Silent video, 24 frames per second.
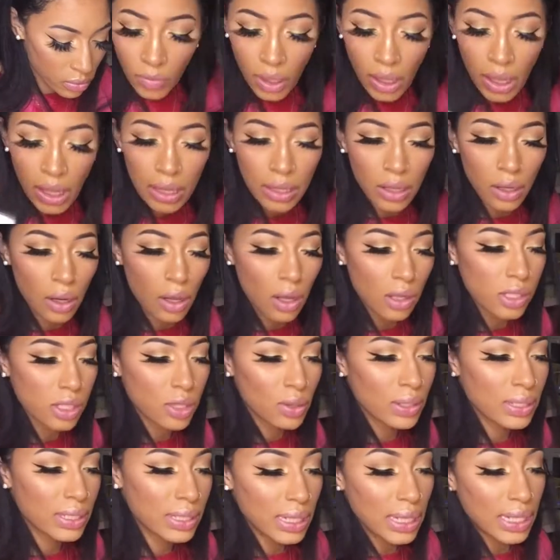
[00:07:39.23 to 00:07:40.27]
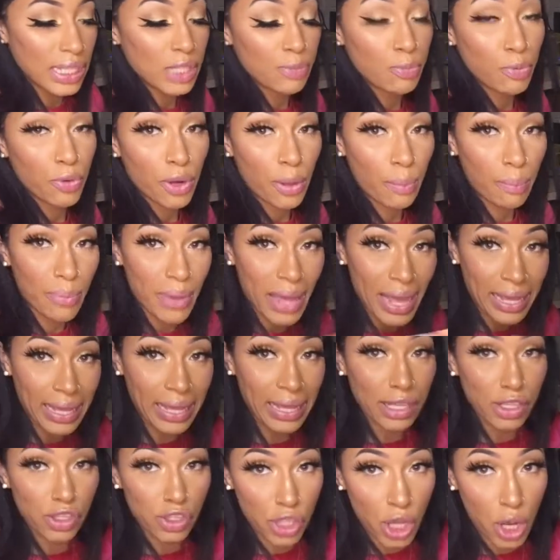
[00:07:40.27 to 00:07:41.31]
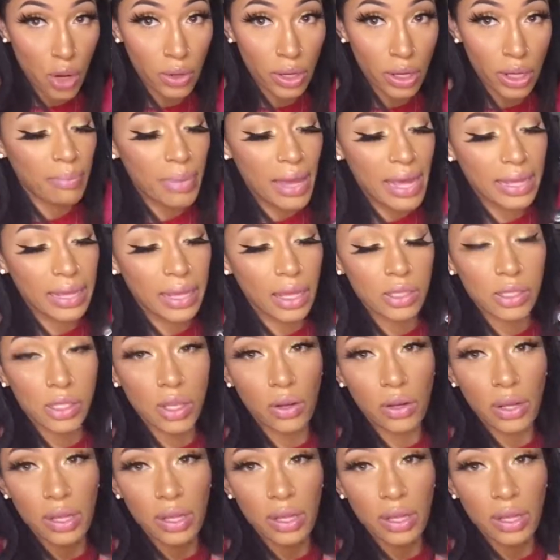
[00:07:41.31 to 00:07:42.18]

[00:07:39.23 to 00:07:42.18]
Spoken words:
And then also a teaspoon of baking soda. Baking soda,